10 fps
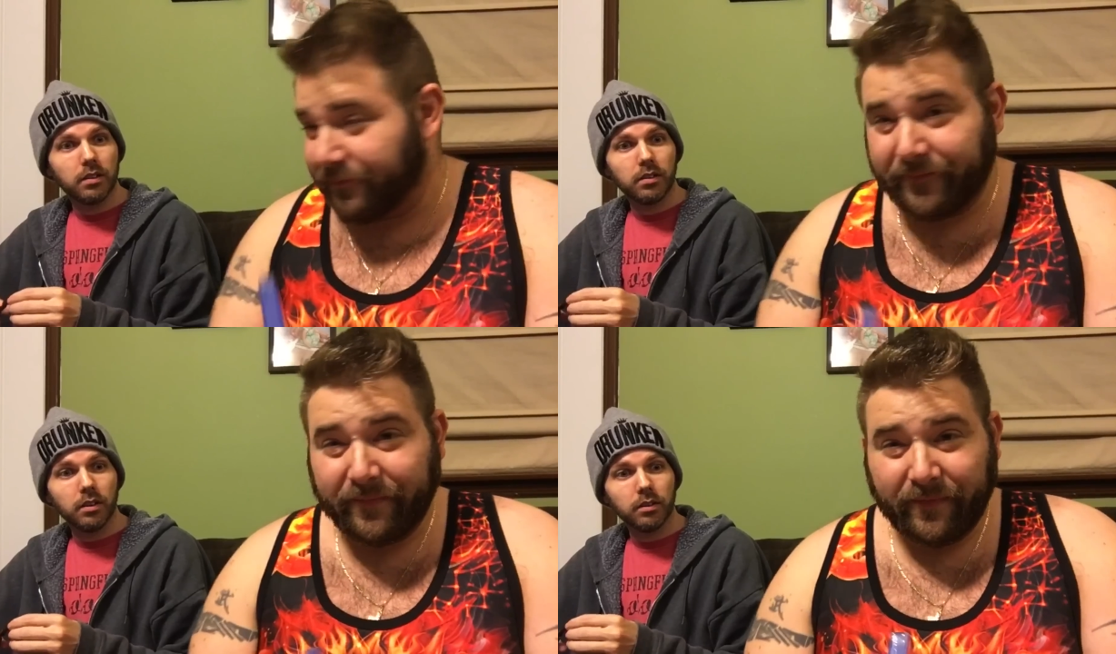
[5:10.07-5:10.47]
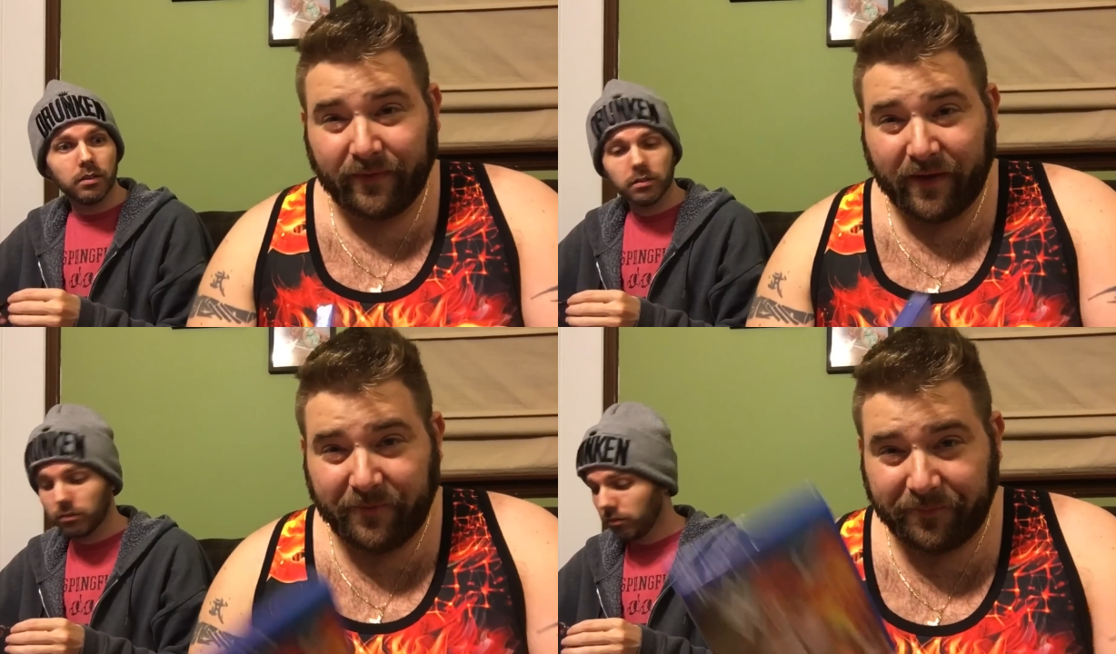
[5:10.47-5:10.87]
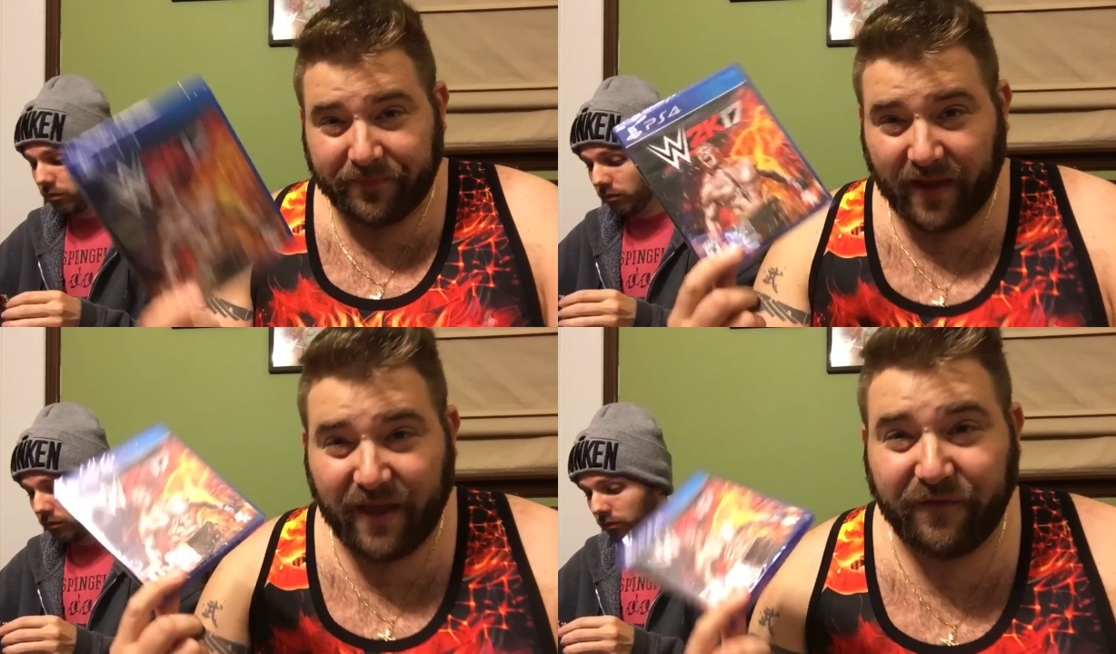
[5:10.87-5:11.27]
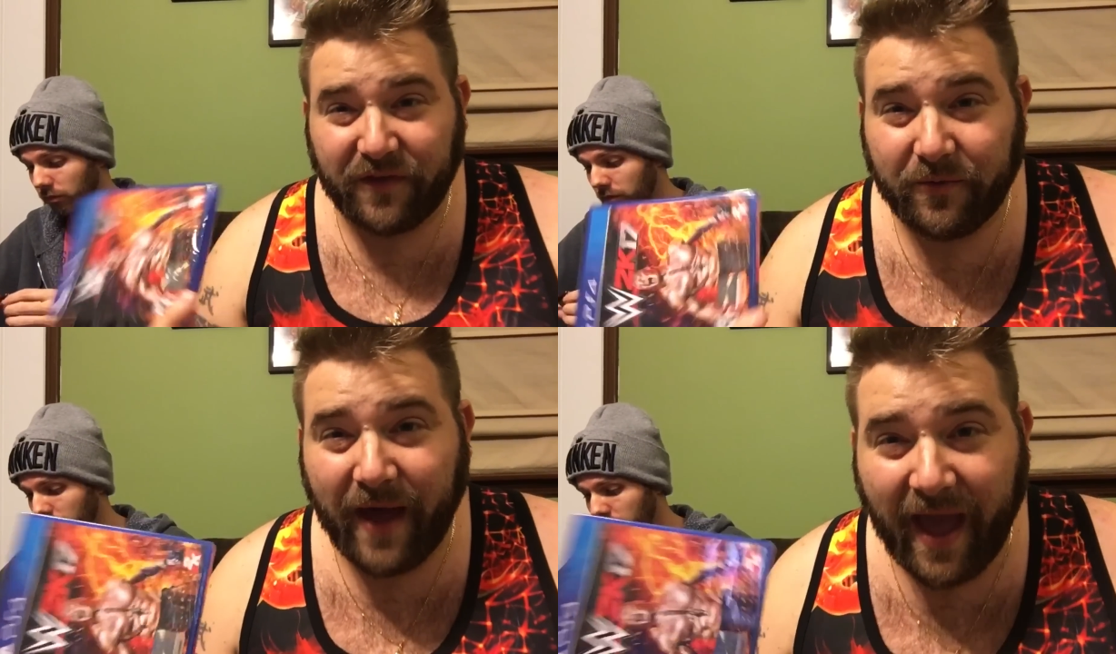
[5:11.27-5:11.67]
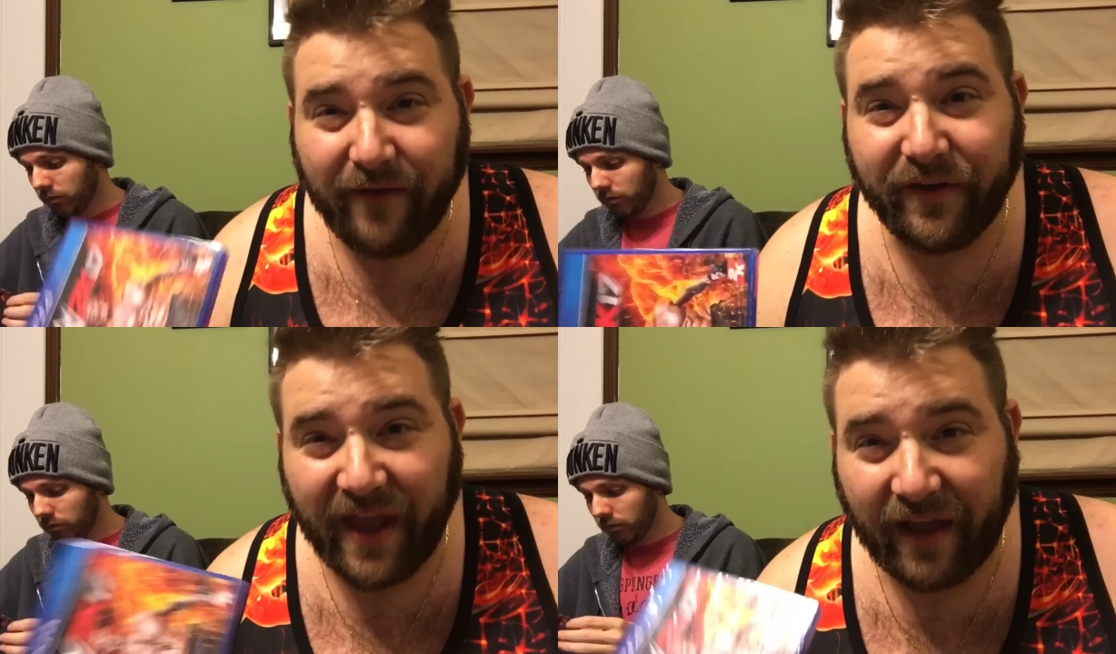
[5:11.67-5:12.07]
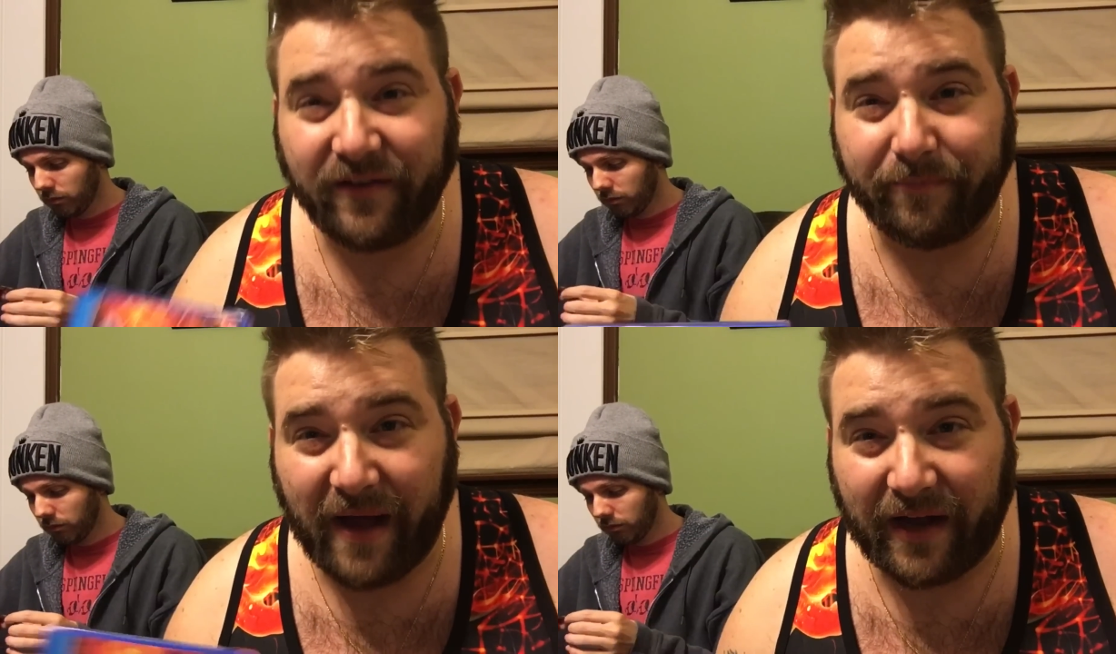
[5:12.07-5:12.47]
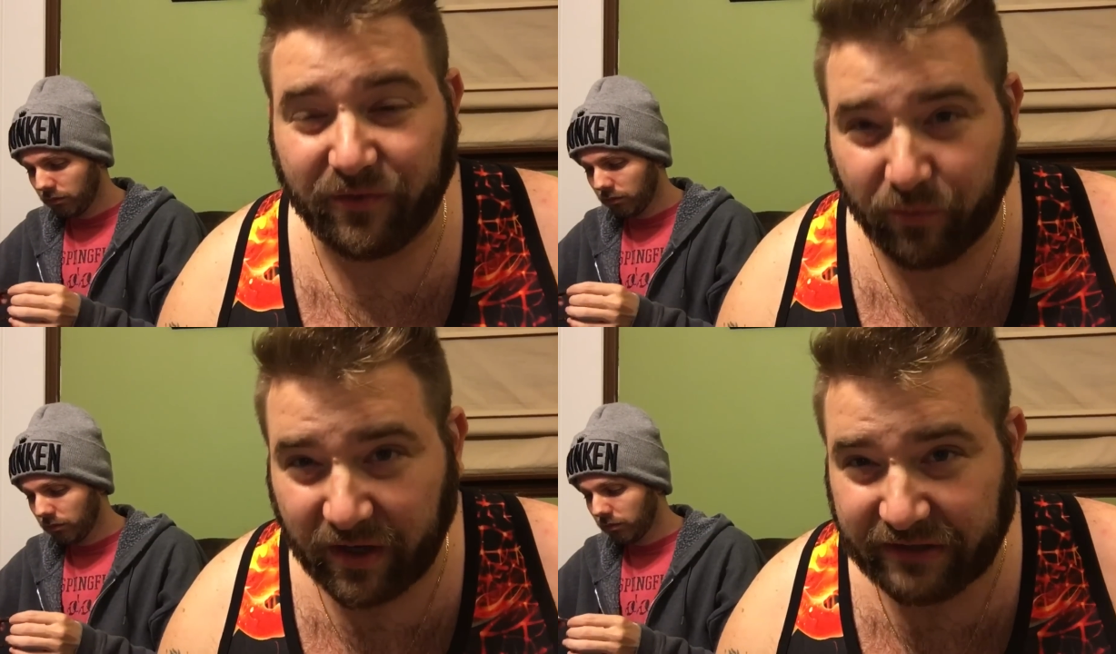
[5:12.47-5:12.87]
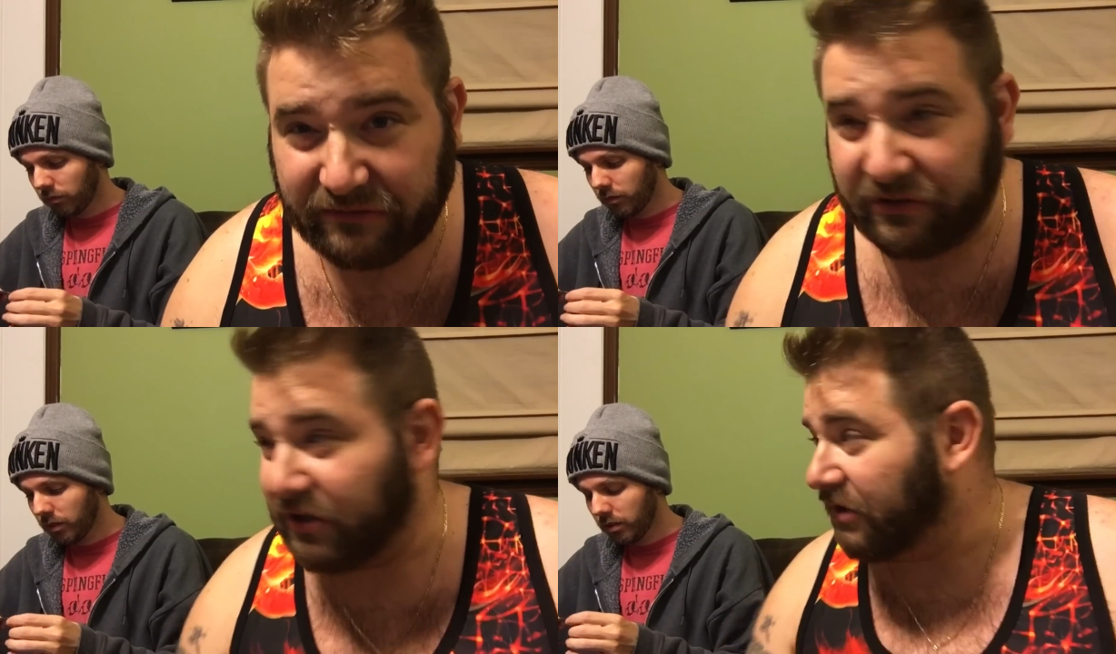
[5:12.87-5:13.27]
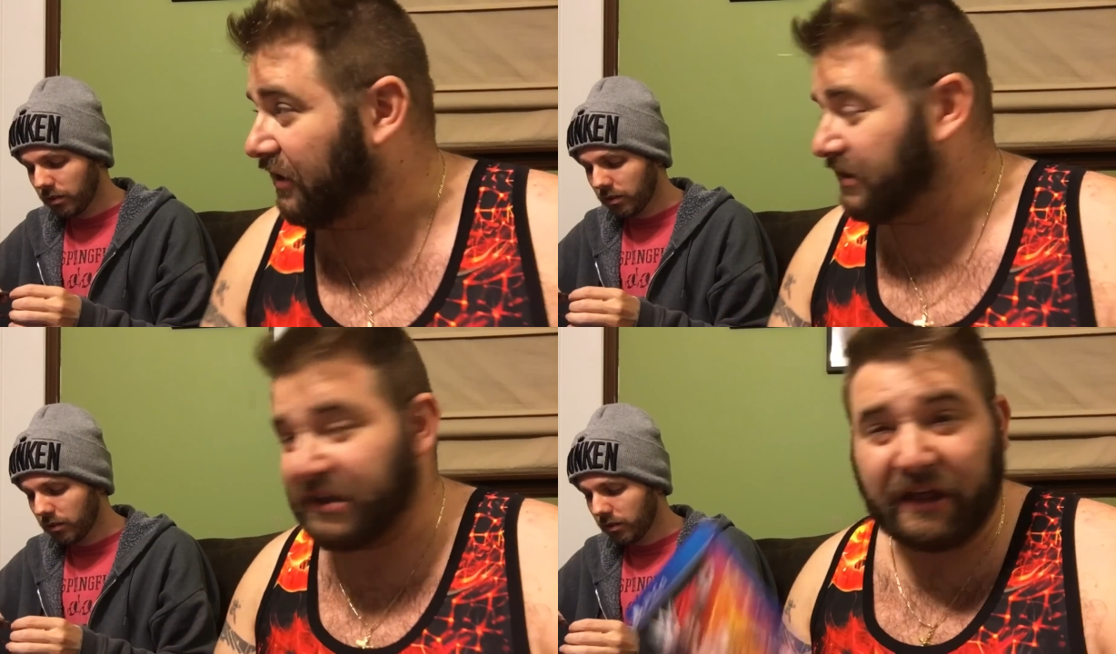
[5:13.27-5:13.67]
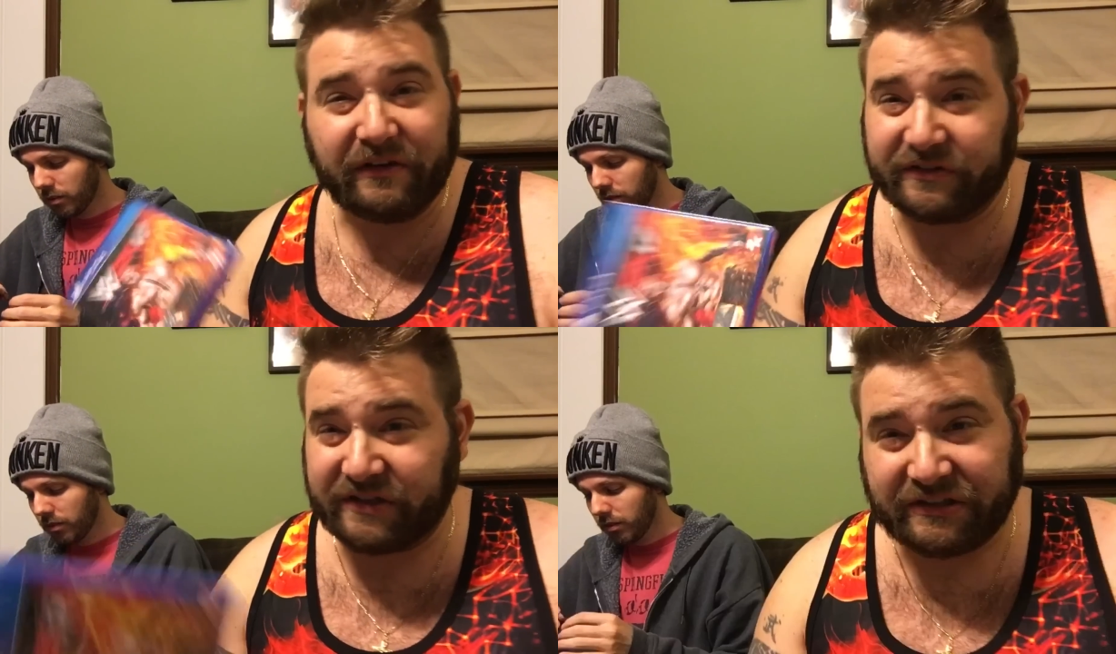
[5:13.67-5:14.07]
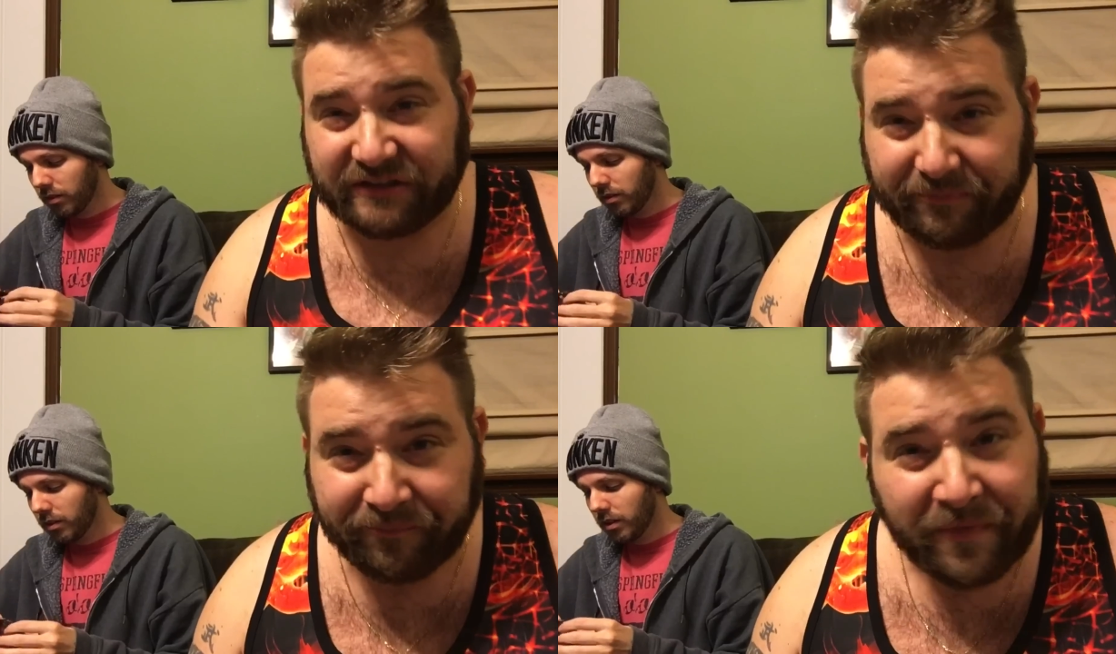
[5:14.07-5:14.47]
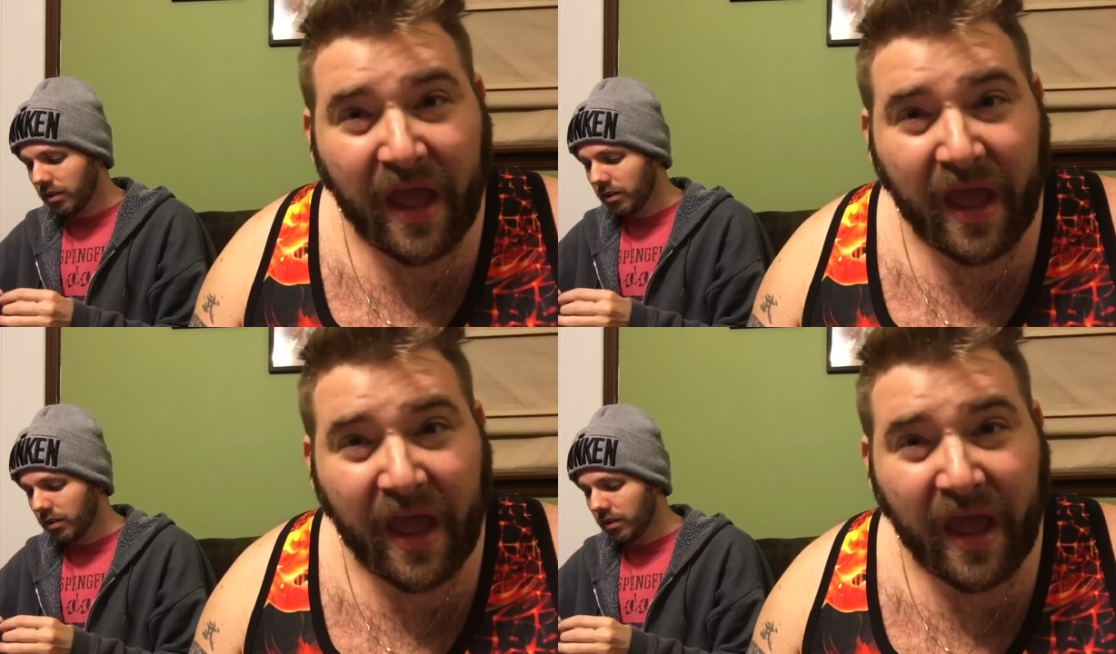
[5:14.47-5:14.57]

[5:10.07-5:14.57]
Speaker 1: is sealed. If you have an Xbox One or another system